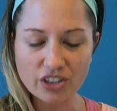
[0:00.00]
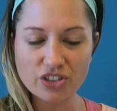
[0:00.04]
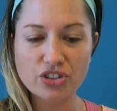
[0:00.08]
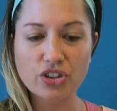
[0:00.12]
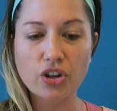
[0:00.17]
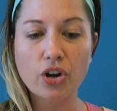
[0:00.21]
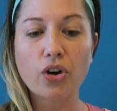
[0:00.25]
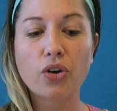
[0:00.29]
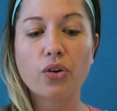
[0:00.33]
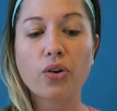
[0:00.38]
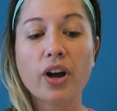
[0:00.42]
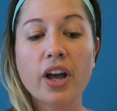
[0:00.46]

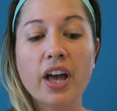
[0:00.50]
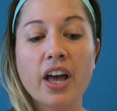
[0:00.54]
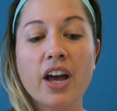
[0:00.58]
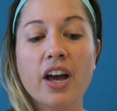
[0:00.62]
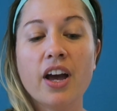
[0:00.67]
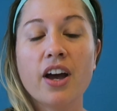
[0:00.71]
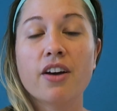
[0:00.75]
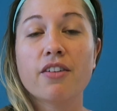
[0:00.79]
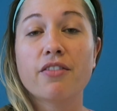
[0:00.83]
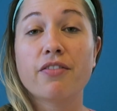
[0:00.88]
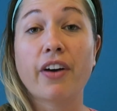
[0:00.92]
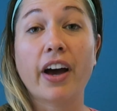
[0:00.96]
So
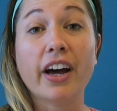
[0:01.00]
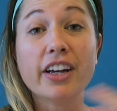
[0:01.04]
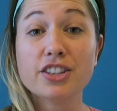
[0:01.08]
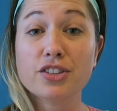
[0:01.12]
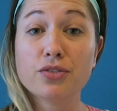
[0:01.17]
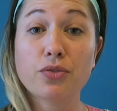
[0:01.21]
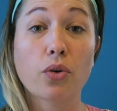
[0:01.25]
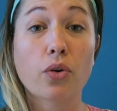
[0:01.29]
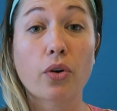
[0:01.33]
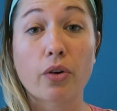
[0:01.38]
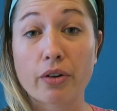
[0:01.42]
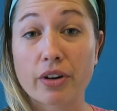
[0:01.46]

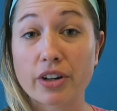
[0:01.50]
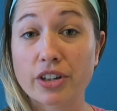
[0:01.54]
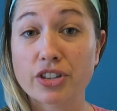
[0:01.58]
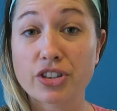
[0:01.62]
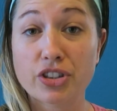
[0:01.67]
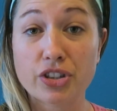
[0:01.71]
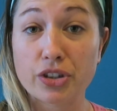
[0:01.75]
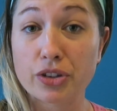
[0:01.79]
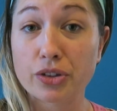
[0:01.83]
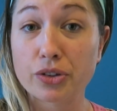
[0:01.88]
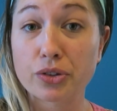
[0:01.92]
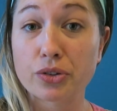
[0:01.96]
fast
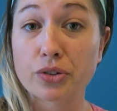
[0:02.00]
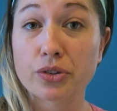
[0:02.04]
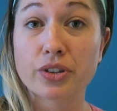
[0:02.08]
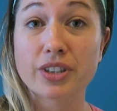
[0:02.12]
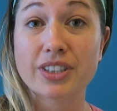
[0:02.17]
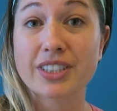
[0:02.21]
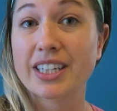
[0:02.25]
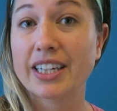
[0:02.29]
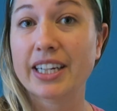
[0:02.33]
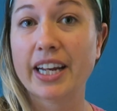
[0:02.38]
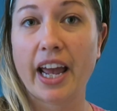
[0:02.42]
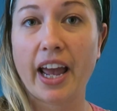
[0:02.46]
forward
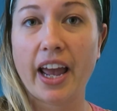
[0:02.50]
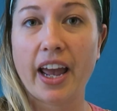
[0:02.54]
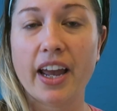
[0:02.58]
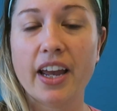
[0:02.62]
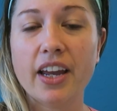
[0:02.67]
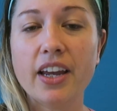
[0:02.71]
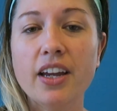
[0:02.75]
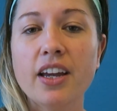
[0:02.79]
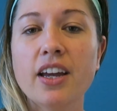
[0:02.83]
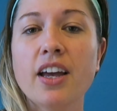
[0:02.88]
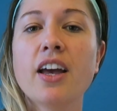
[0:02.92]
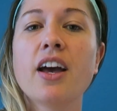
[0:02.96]
to
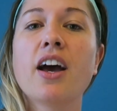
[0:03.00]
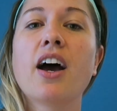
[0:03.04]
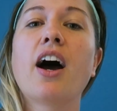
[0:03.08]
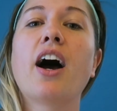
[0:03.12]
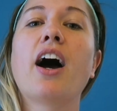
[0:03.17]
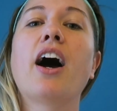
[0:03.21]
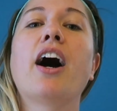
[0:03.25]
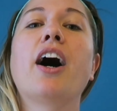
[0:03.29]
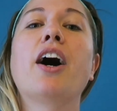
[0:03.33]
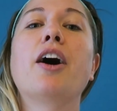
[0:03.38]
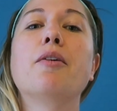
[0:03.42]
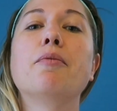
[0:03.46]
today,
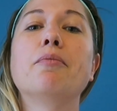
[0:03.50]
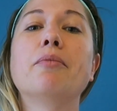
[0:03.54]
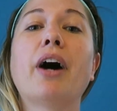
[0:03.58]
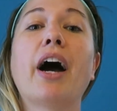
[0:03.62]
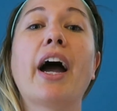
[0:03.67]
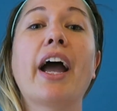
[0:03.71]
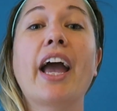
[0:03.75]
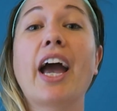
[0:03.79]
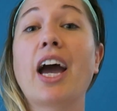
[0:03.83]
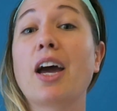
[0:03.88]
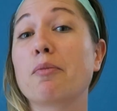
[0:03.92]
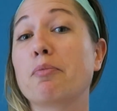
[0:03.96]

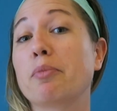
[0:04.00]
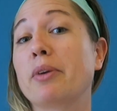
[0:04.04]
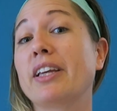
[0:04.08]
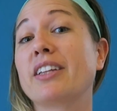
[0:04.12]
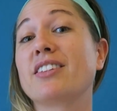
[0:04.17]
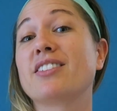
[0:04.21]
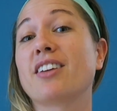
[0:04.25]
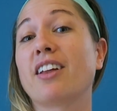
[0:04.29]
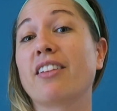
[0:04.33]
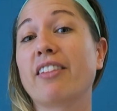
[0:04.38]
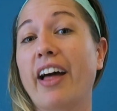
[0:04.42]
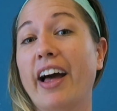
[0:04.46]
I had
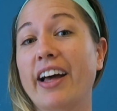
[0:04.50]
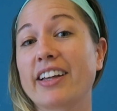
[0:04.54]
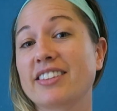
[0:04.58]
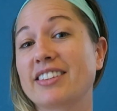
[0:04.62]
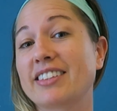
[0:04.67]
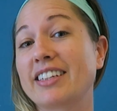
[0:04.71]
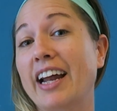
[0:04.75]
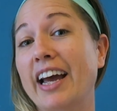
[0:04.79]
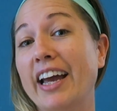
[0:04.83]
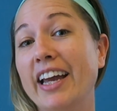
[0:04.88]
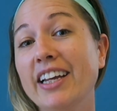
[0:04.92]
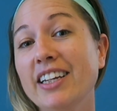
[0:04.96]
pizza
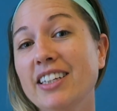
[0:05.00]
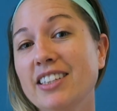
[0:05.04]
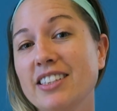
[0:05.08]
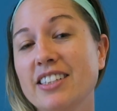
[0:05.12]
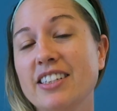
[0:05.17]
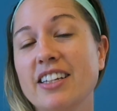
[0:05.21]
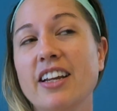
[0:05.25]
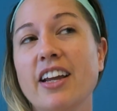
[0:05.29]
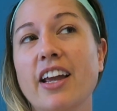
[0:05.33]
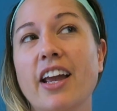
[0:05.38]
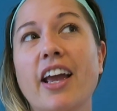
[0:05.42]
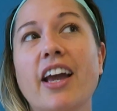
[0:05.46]
last
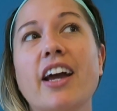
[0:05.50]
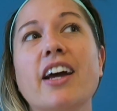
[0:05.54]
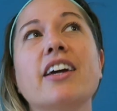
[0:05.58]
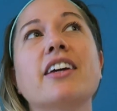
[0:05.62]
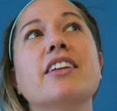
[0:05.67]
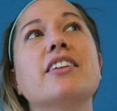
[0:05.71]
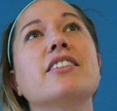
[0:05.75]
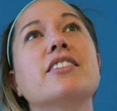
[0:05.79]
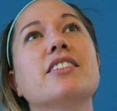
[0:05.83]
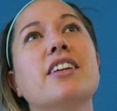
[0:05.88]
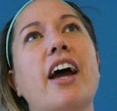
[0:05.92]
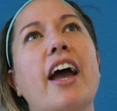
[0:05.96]
night
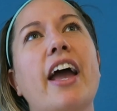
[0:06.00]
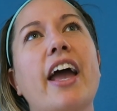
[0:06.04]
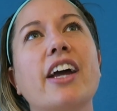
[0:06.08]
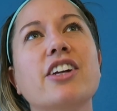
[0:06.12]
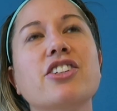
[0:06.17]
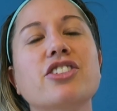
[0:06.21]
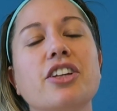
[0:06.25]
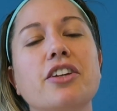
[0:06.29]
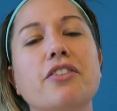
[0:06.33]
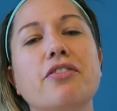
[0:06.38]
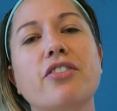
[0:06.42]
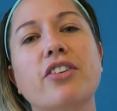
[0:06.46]
and I
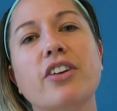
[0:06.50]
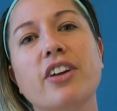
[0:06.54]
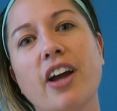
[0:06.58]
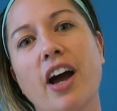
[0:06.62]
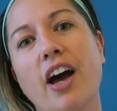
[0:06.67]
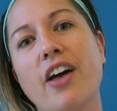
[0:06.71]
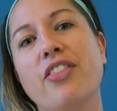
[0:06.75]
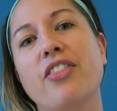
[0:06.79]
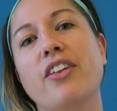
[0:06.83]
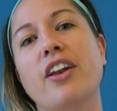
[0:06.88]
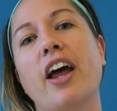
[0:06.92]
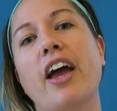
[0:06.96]
actually
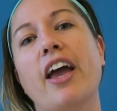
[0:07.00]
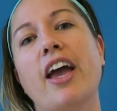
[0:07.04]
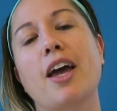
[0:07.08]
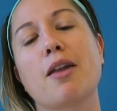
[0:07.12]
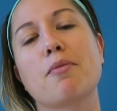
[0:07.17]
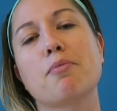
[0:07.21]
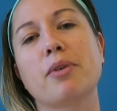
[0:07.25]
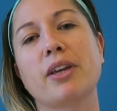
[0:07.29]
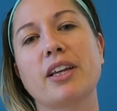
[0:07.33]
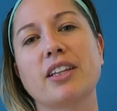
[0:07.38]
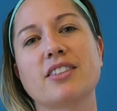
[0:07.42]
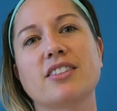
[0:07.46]
forgot that I
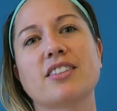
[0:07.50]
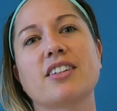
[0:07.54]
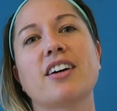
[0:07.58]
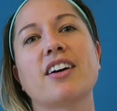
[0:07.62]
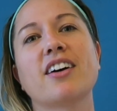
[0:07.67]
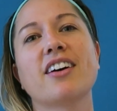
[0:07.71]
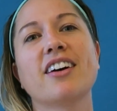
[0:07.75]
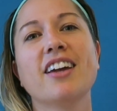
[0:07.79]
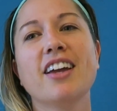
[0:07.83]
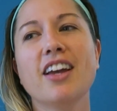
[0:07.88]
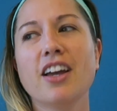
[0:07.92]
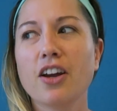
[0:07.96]
had
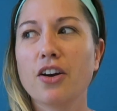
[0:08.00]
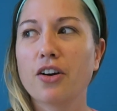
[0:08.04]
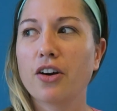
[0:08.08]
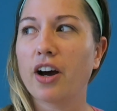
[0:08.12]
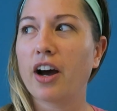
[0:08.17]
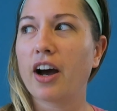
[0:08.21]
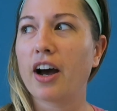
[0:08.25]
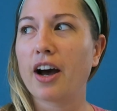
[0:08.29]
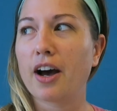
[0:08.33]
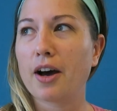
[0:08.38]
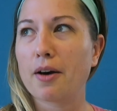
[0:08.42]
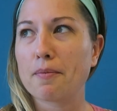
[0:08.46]
pizza,
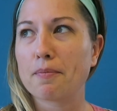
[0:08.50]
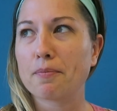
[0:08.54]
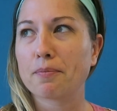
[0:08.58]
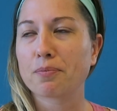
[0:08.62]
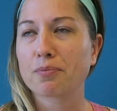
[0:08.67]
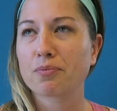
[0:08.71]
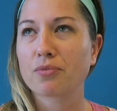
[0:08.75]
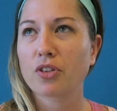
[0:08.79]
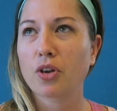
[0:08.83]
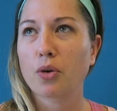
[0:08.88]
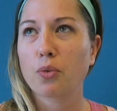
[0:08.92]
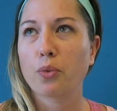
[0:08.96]

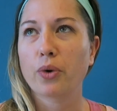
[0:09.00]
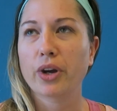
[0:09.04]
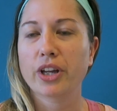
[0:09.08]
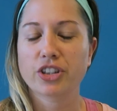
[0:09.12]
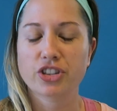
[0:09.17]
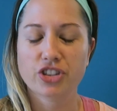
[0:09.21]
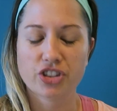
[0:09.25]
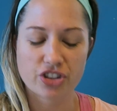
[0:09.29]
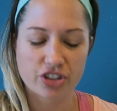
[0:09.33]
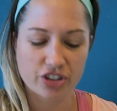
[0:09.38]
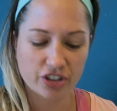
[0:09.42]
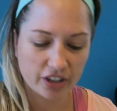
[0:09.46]

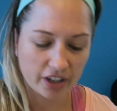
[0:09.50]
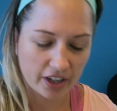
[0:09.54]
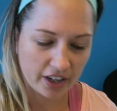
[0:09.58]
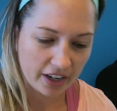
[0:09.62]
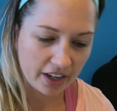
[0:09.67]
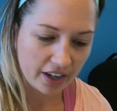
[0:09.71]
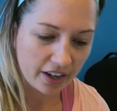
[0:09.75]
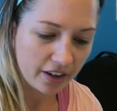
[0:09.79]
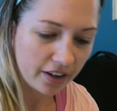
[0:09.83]
which